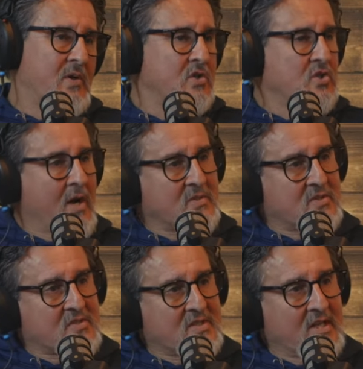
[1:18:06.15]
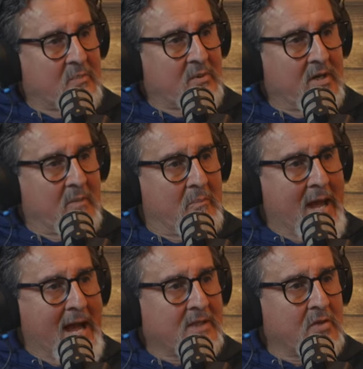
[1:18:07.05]
but our job is to send a player
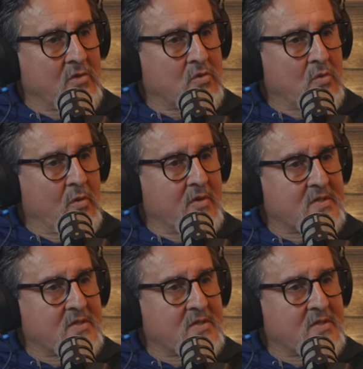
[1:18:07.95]
back to their school